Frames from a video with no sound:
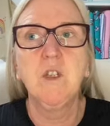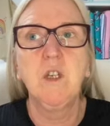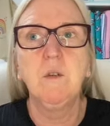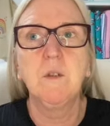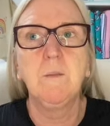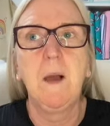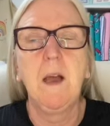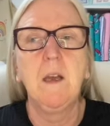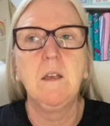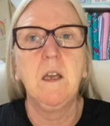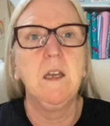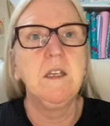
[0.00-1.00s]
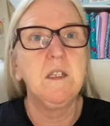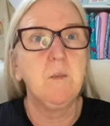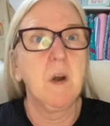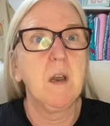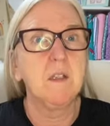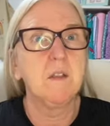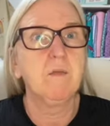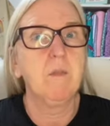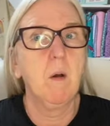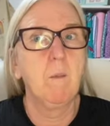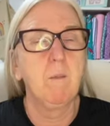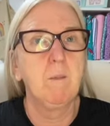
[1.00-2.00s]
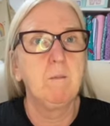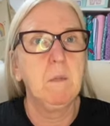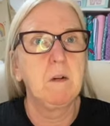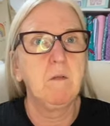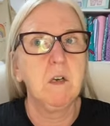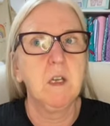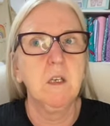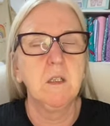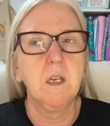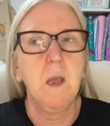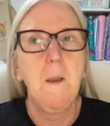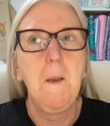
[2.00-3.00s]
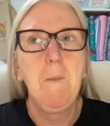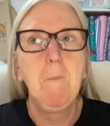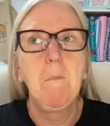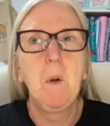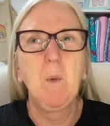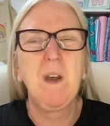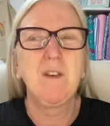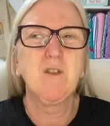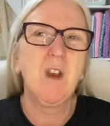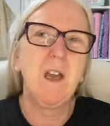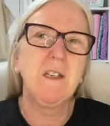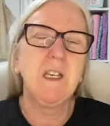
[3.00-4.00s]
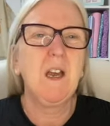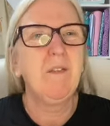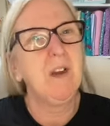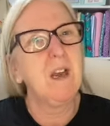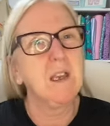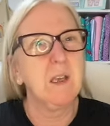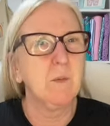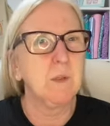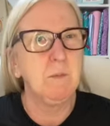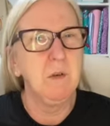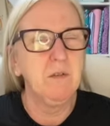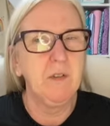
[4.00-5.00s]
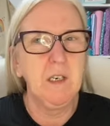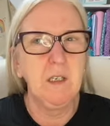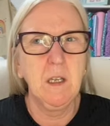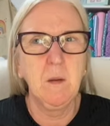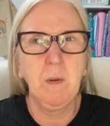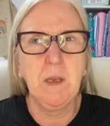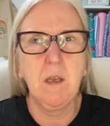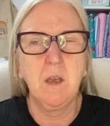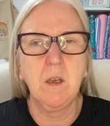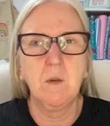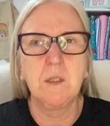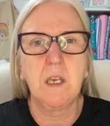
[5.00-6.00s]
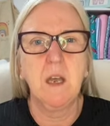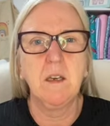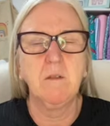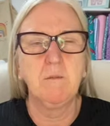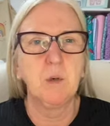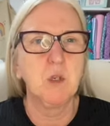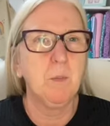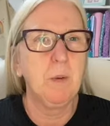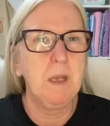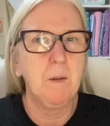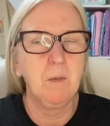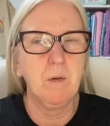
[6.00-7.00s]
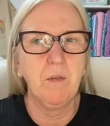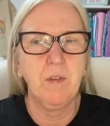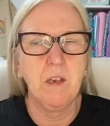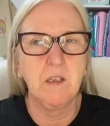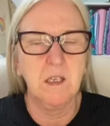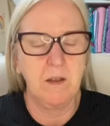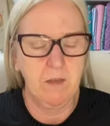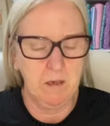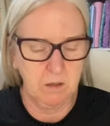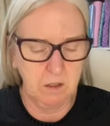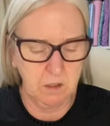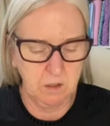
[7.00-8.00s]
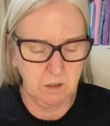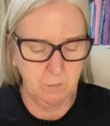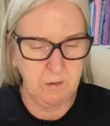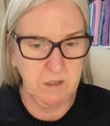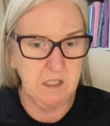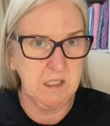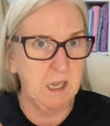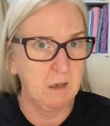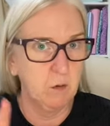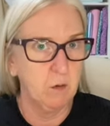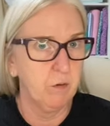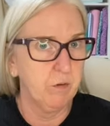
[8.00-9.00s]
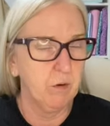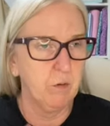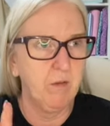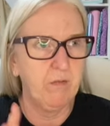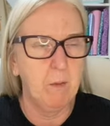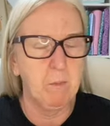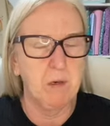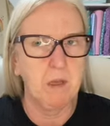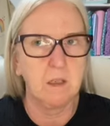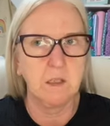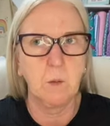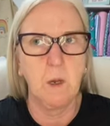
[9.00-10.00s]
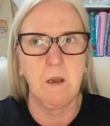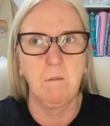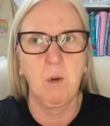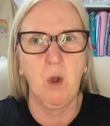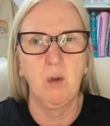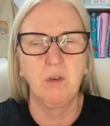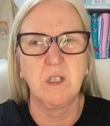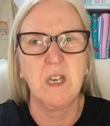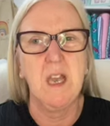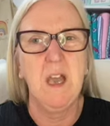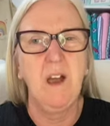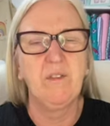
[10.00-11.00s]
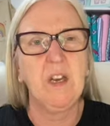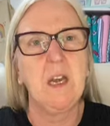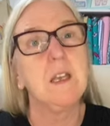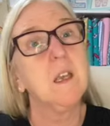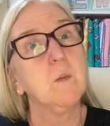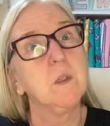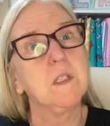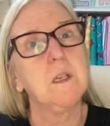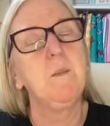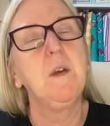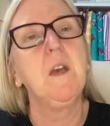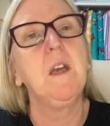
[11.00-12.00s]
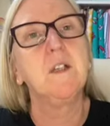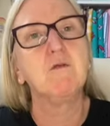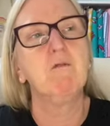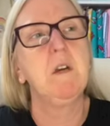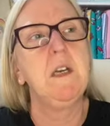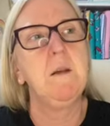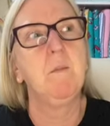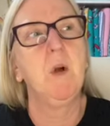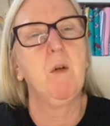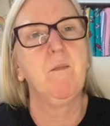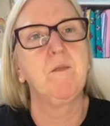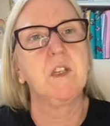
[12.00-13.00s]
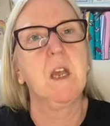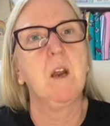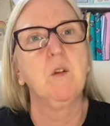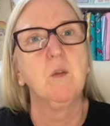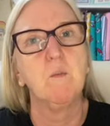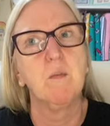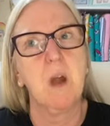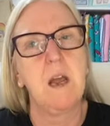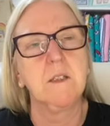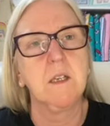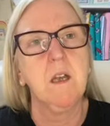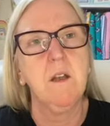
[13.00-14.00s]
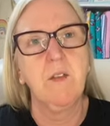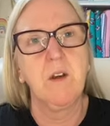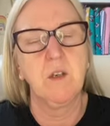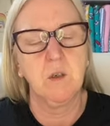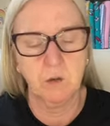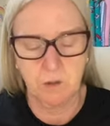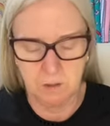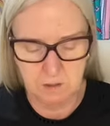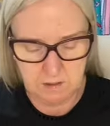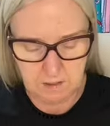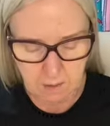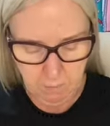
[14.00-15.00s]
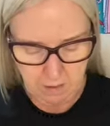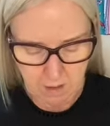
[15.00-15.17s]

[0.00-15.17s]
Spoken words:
use my easy press from my Cricut, but when I tried it, I felt like it was moving a little bit. You use kind of butcher paper and things like that to stop the design going through the fabric. That's quite important. I felt like it was slipping, and it's really important to get a good press that it doesn't slip.